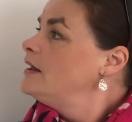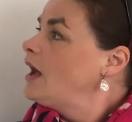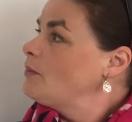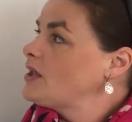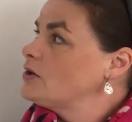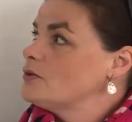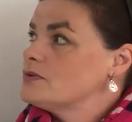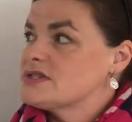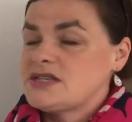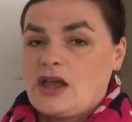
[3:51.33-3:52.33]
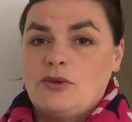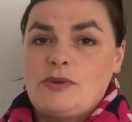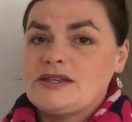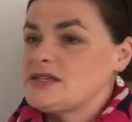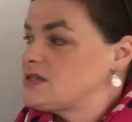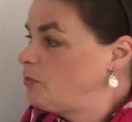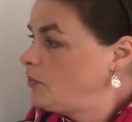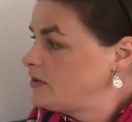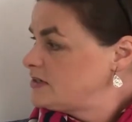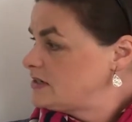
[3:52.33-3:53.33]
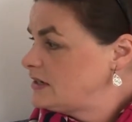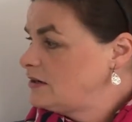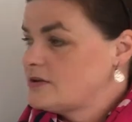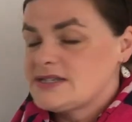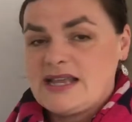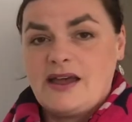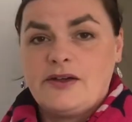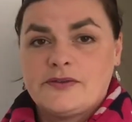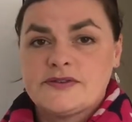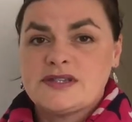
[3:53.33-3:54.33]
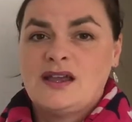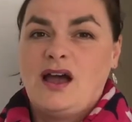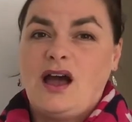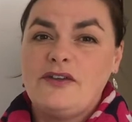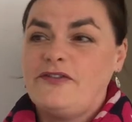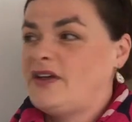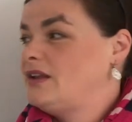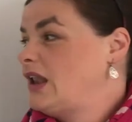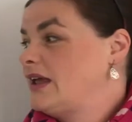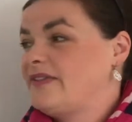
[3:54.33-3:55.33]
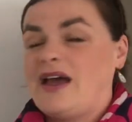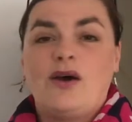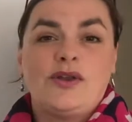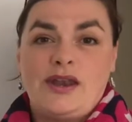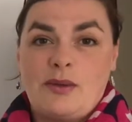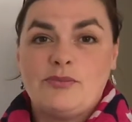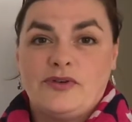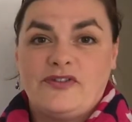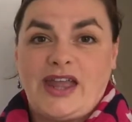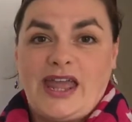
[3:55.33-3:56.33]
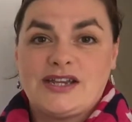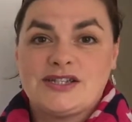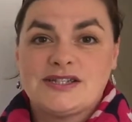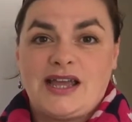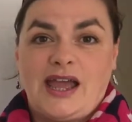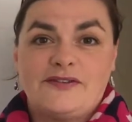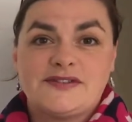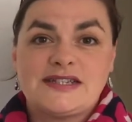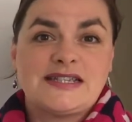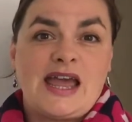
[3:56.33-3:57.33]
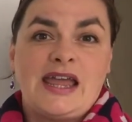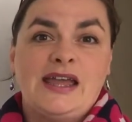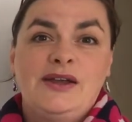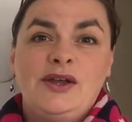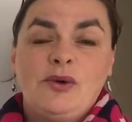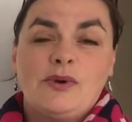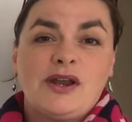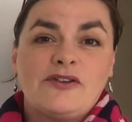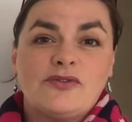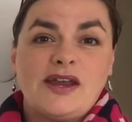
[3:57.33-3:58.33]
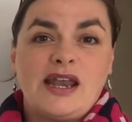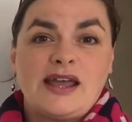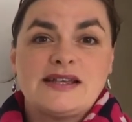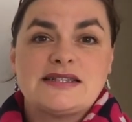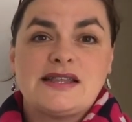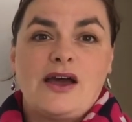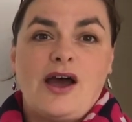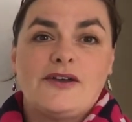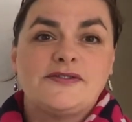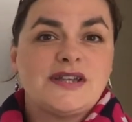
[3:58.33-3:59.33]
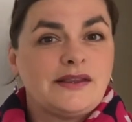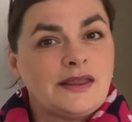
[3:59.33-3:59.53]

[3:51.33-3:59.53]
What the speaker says: And we can also be disappointed in ourselves. I felt like that on a number of occasions, I have to say, when I've realised that I've done